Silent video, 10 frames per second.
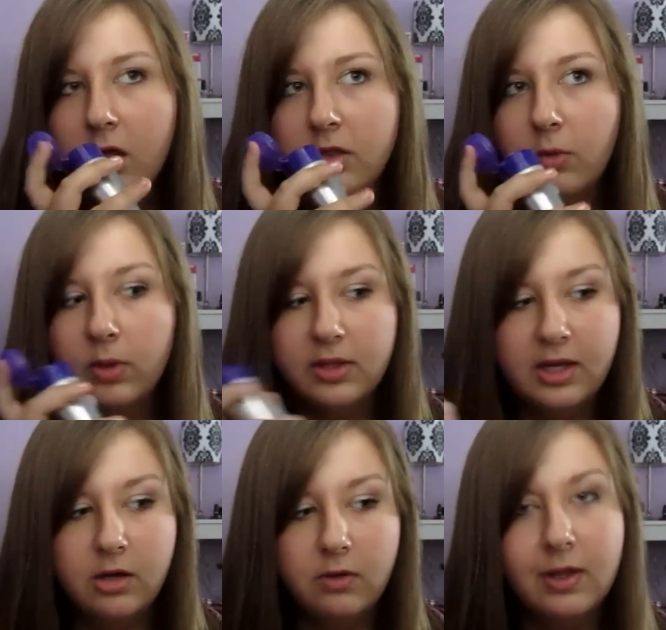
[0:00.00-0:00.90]
The one thing I
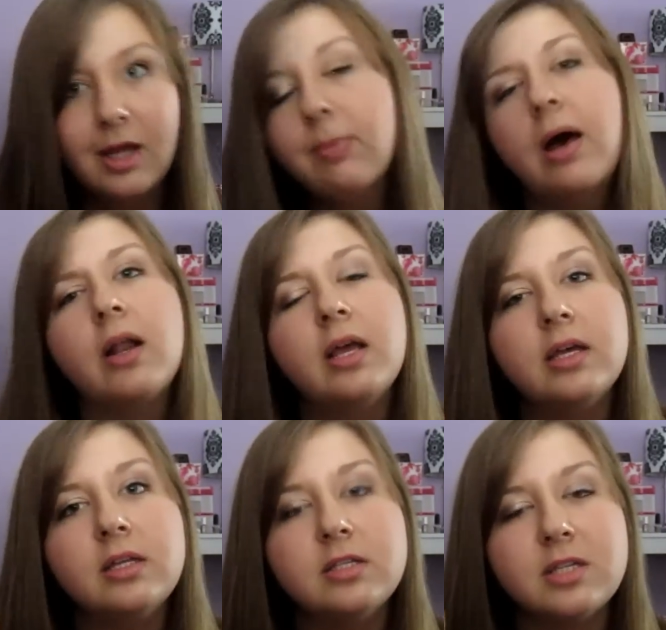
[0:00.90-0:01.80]
don't like about it
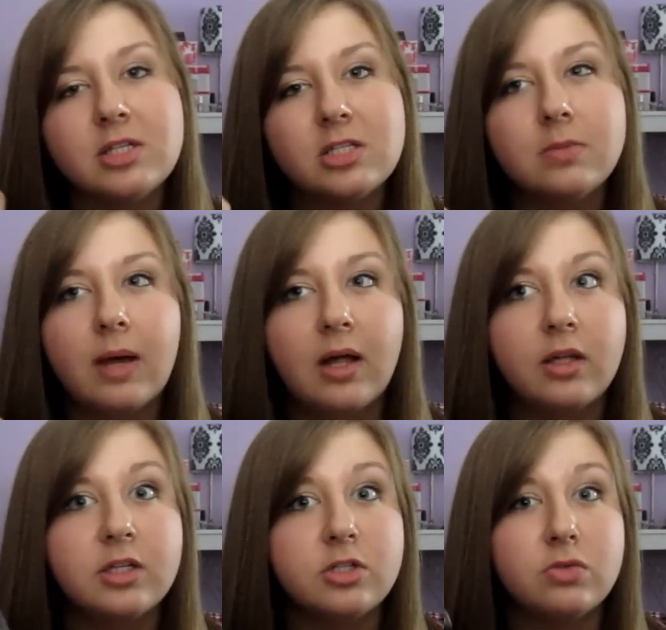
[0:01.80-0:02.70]
is the smell
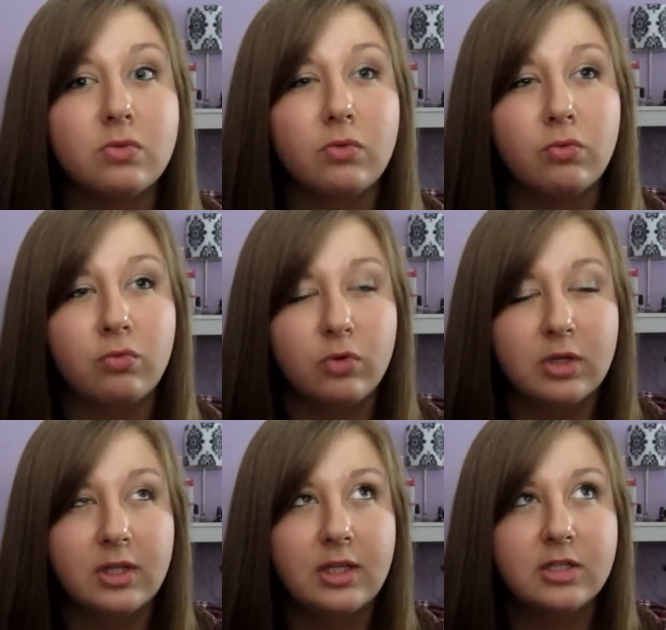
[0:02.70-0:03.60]
is
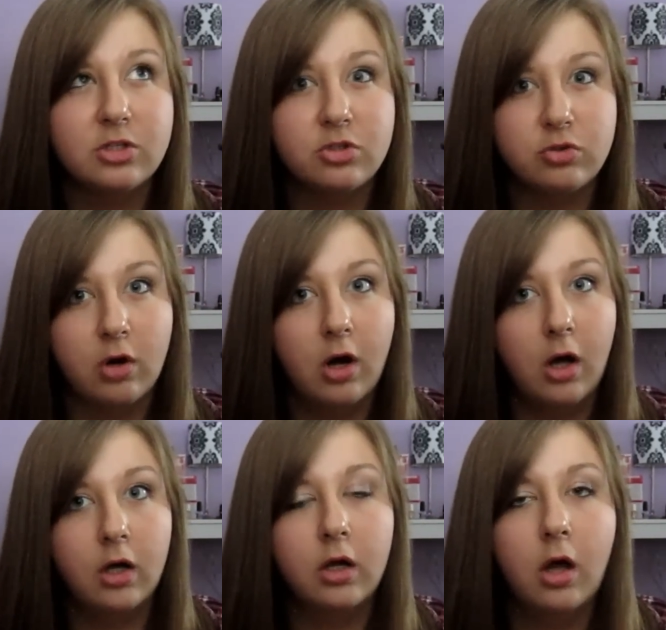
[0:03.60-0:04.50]
really
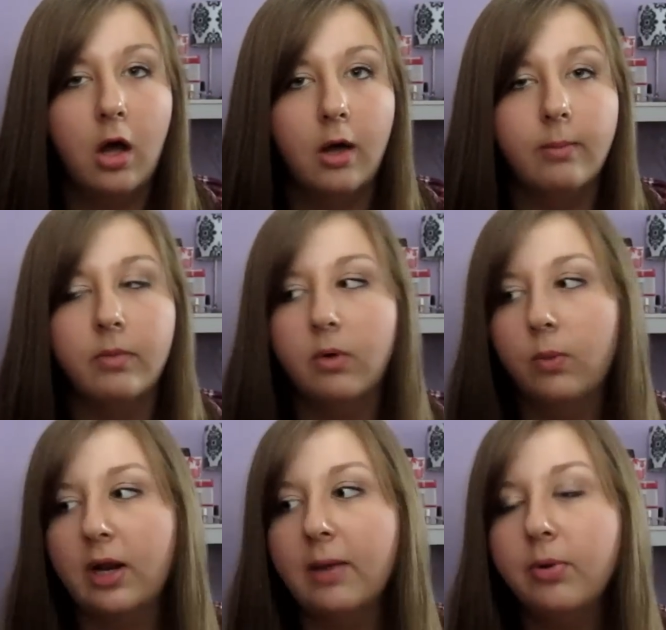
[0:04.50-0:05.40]
strong. Um,
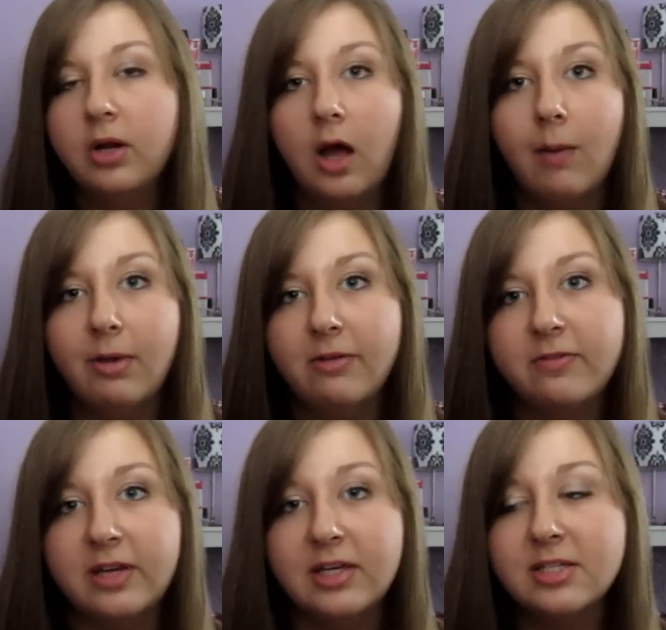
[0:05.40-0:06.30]
when I put it on my
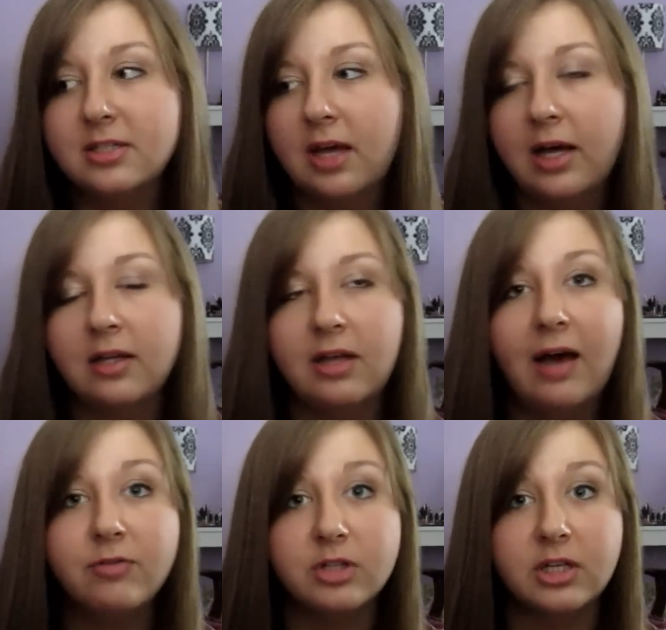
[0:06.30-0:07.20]
face, I
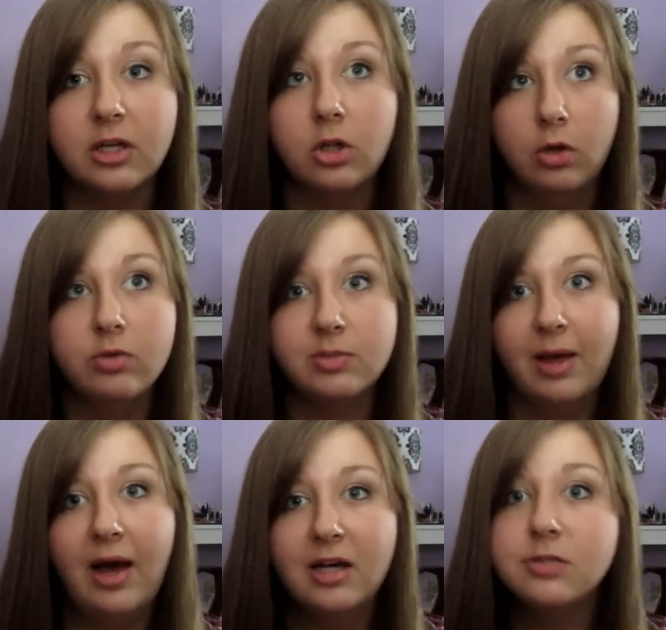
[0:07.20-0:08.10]
have to like close my
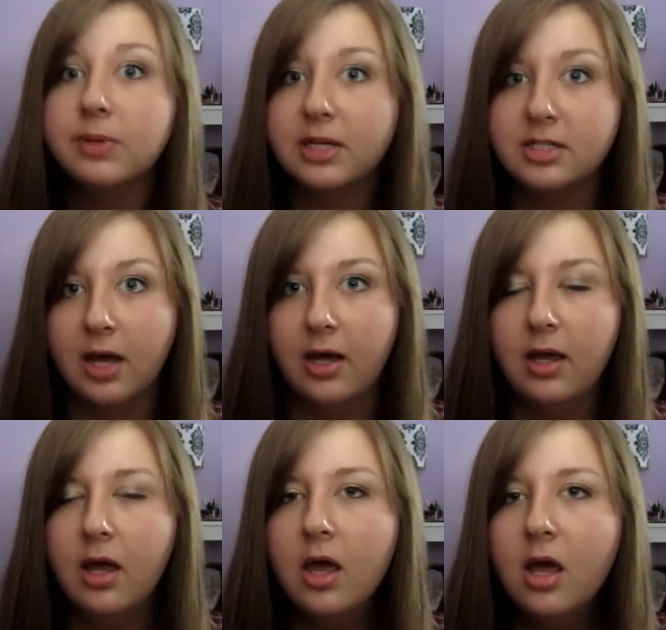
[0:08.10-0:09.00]
eyes wicked
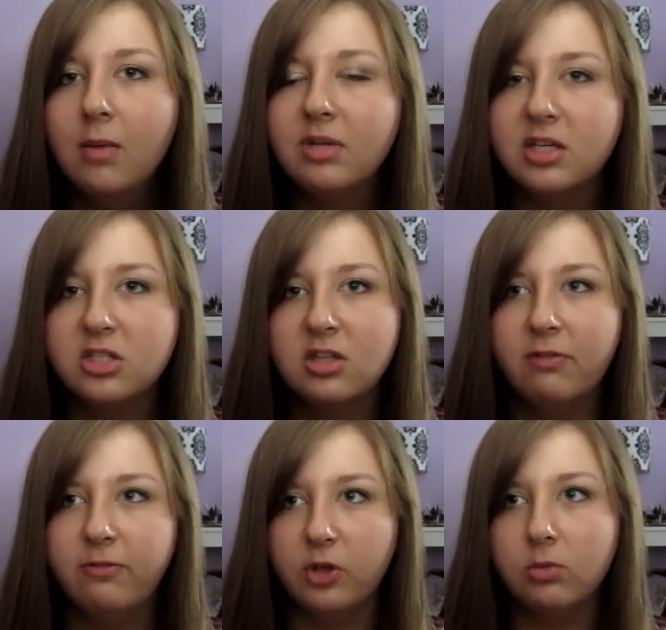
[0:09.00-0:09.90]
tight because the
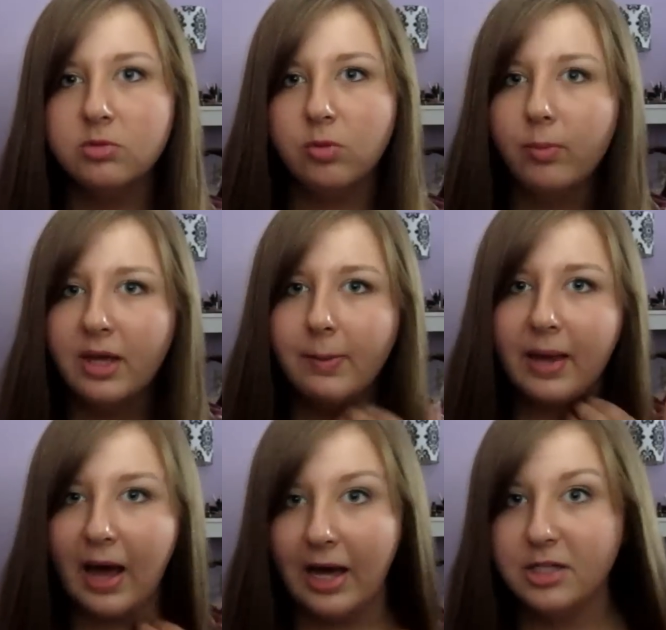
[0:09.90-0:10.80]
fumes will make
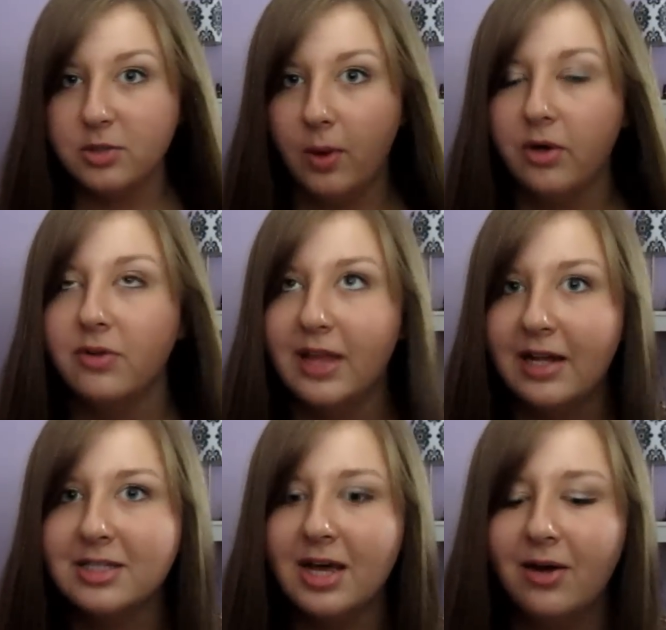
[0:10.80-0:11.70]
my eyes water.
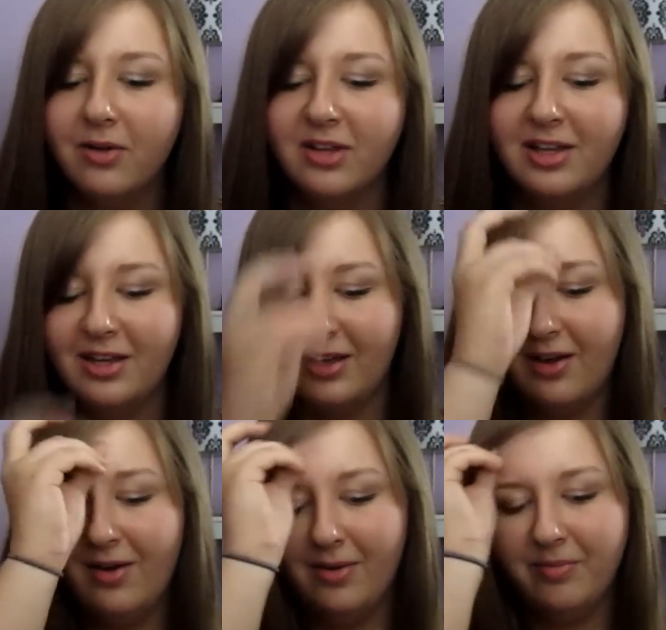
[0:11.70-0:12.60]
That's how like
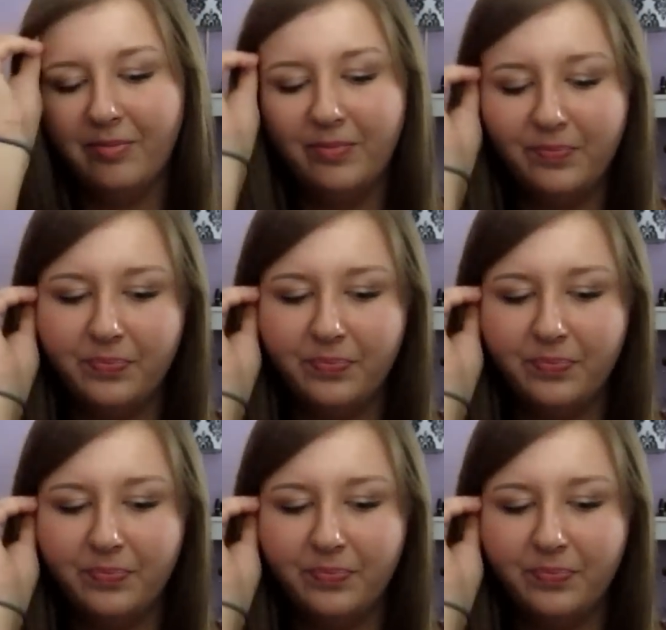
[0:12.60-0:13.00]
um,